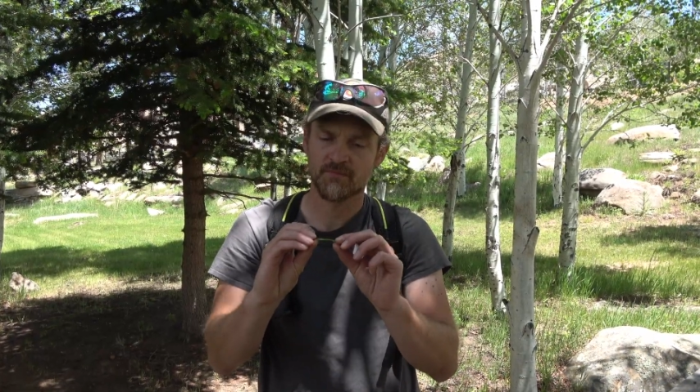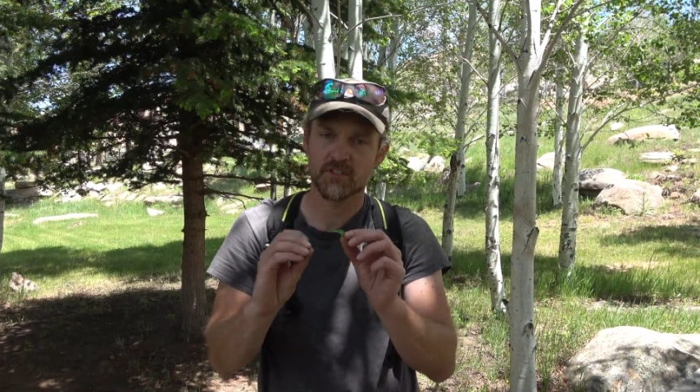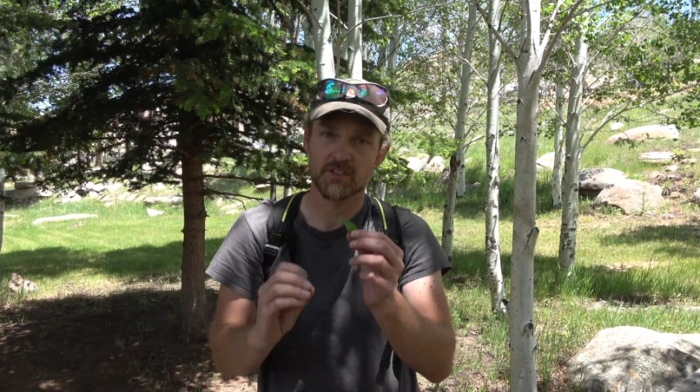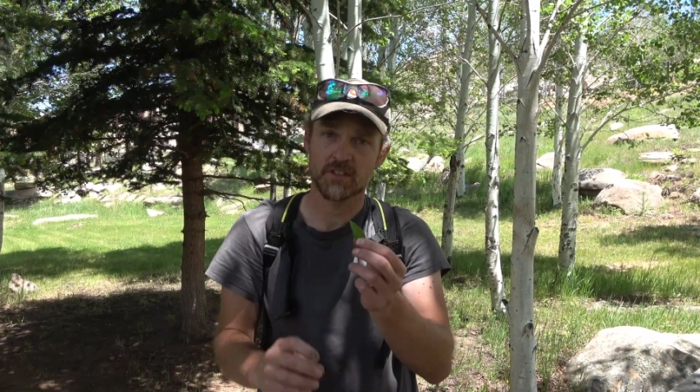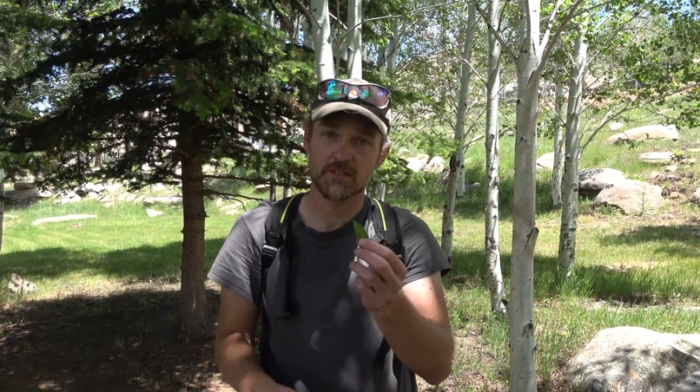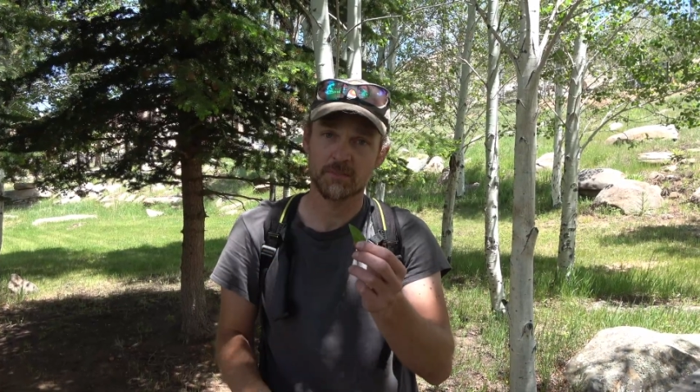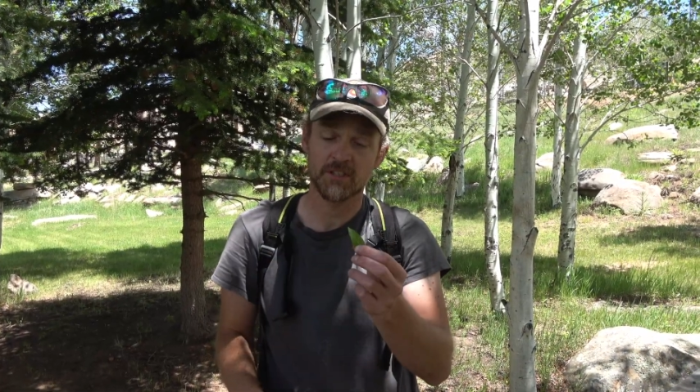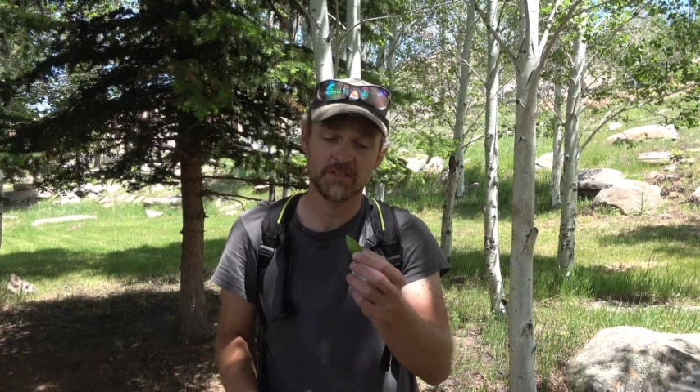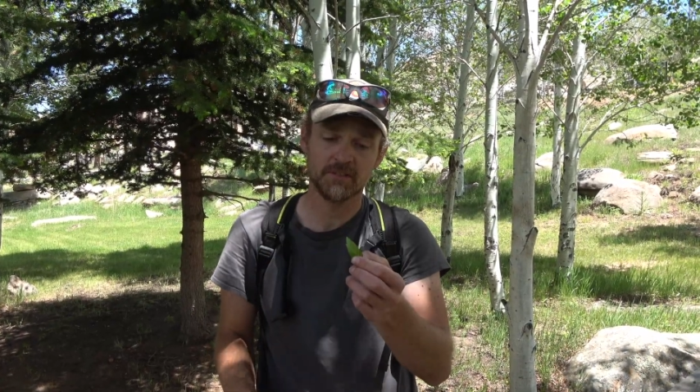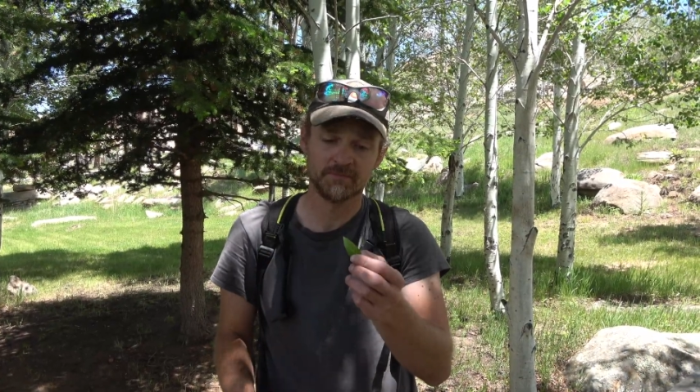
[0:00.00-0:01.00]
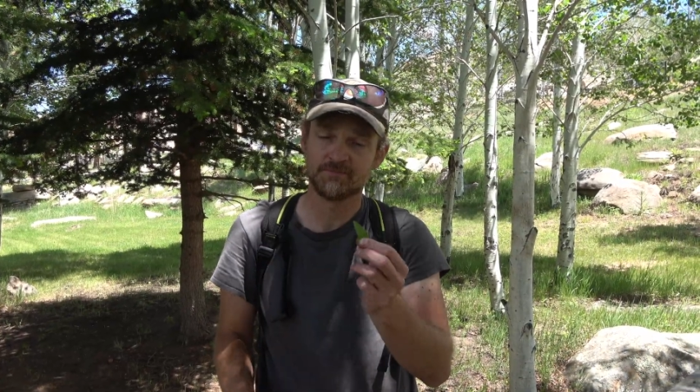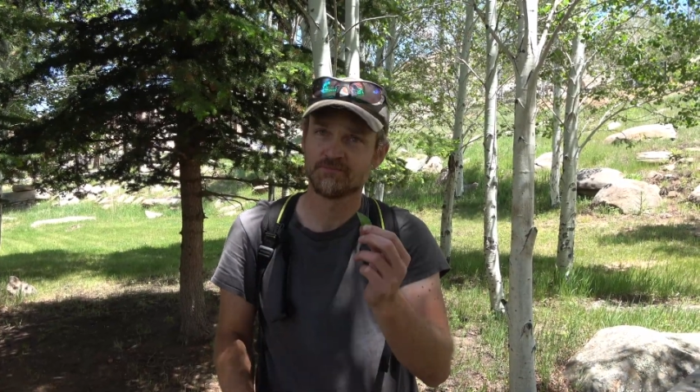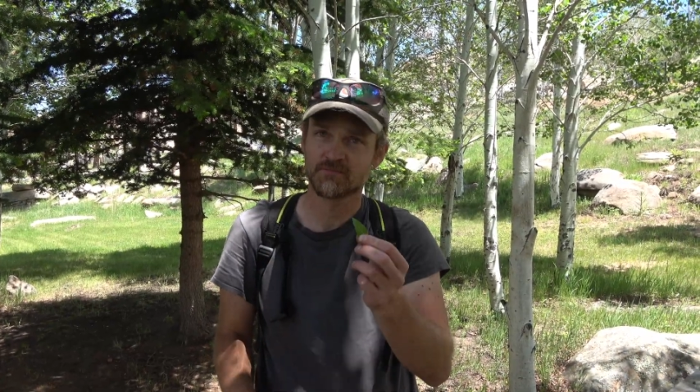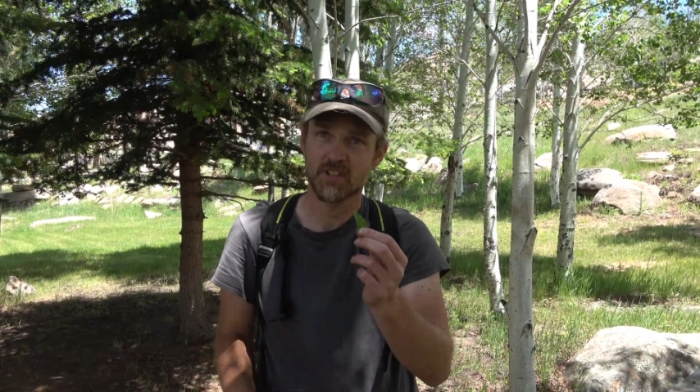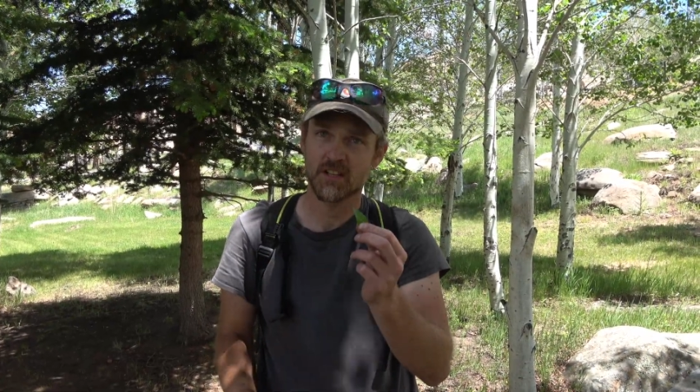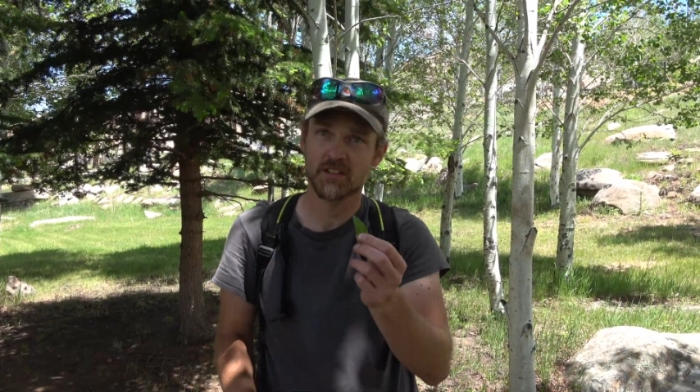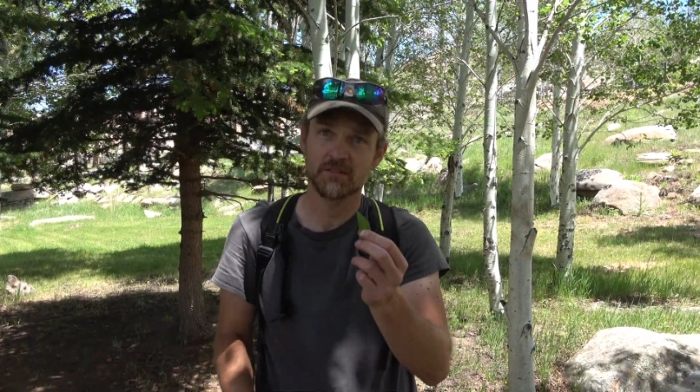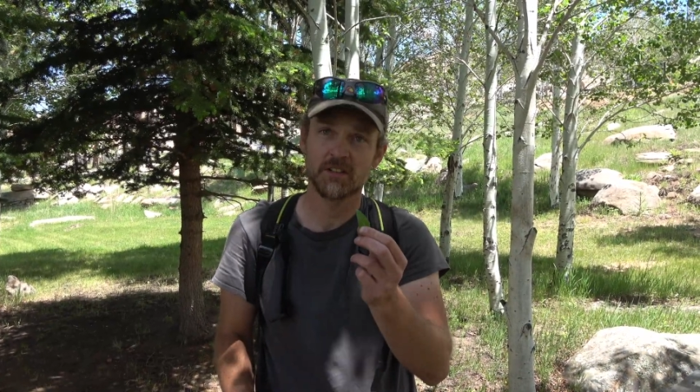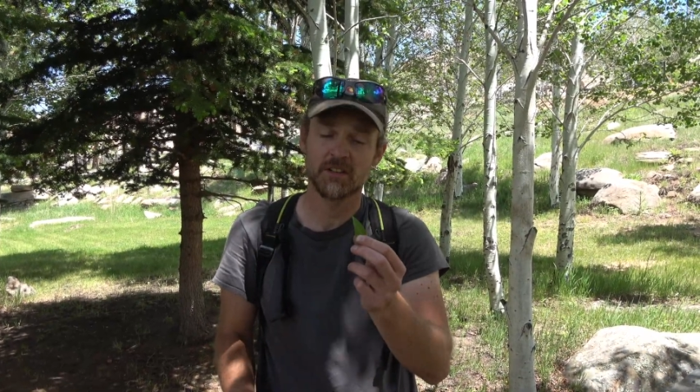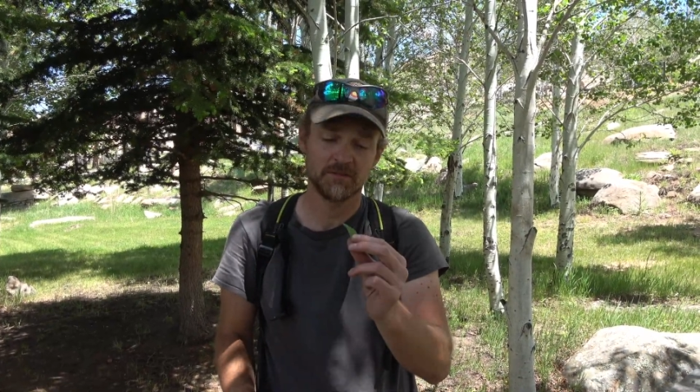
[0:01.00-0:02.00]
This stuff's amazing.
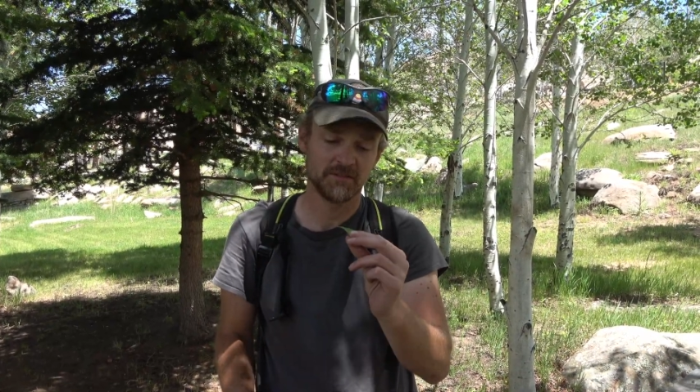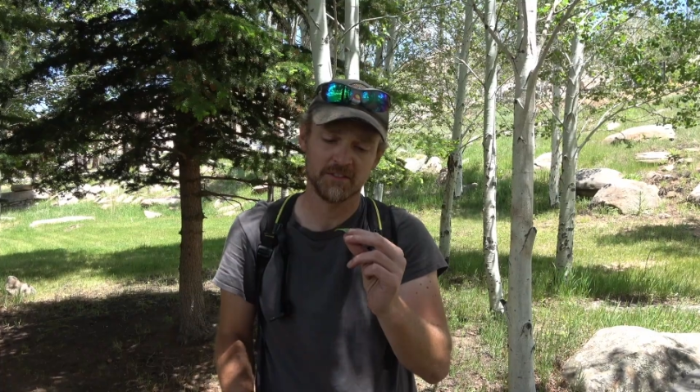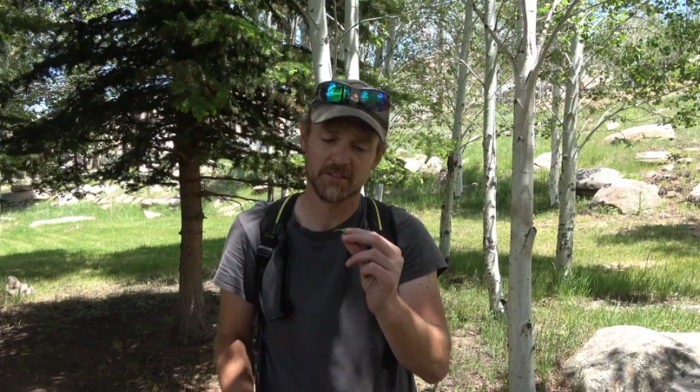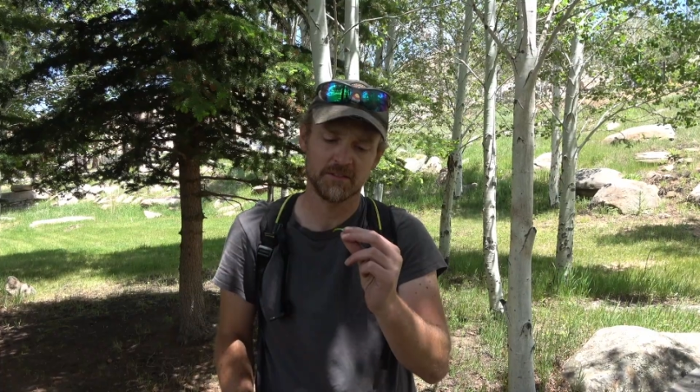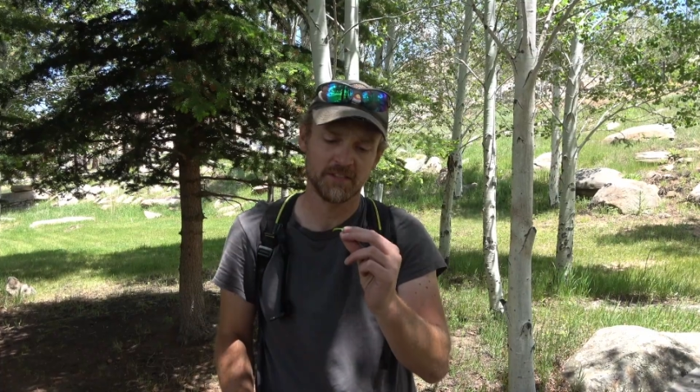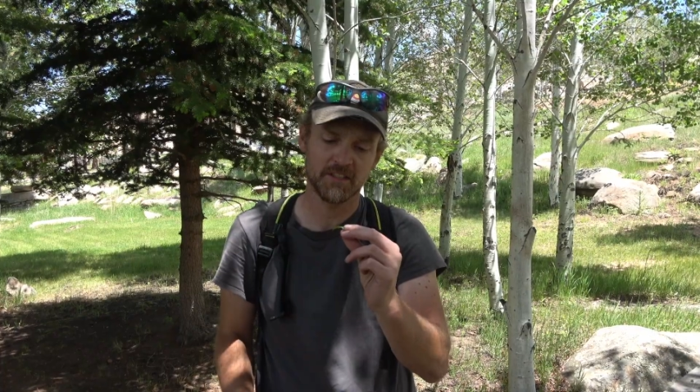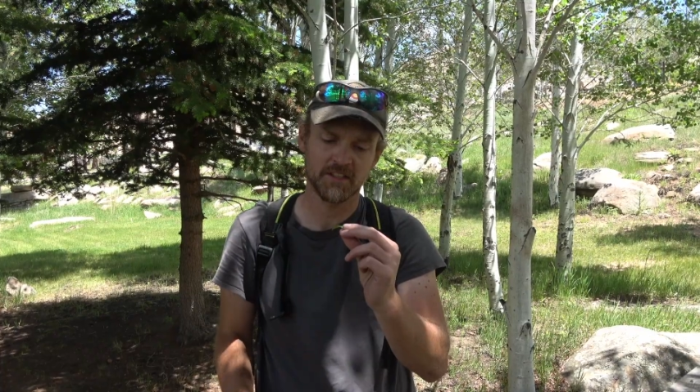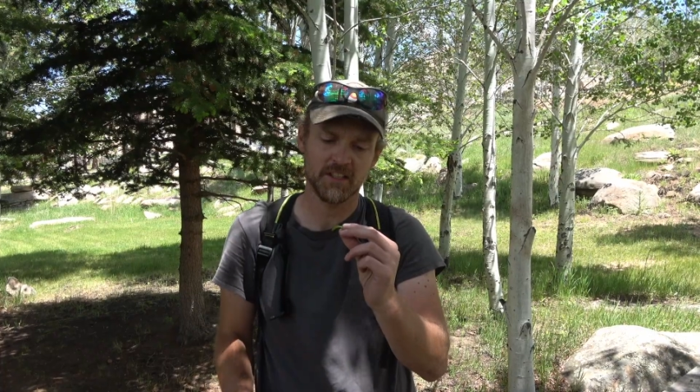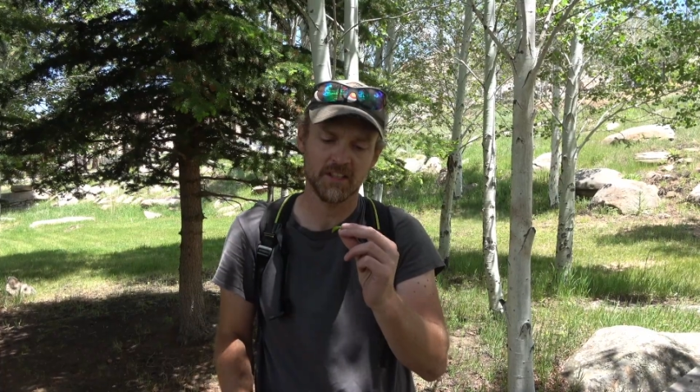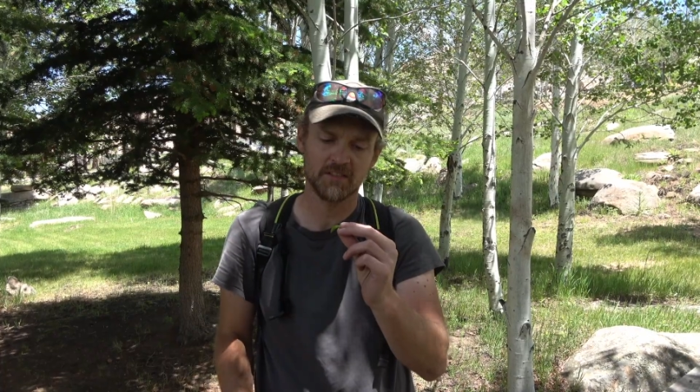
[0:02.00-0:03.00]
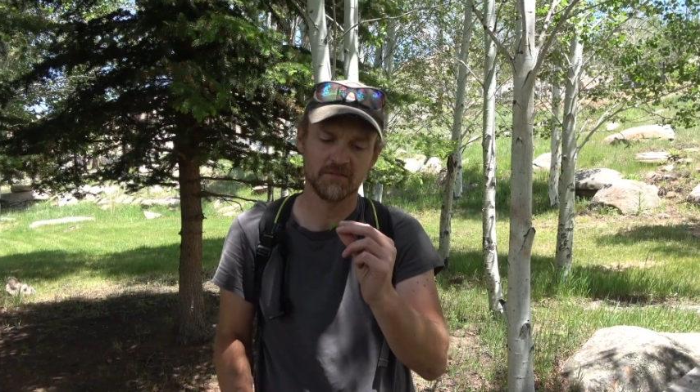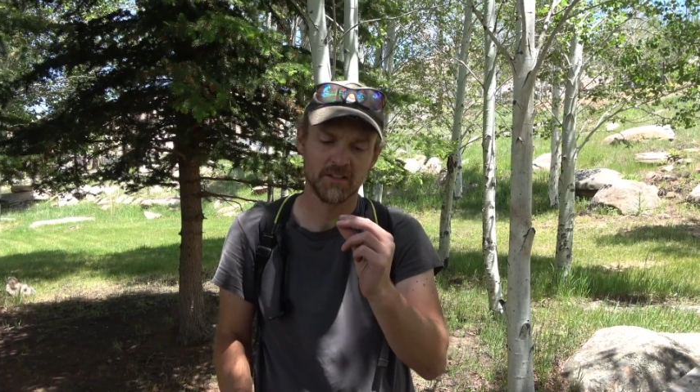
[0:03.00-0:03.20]
As a kid,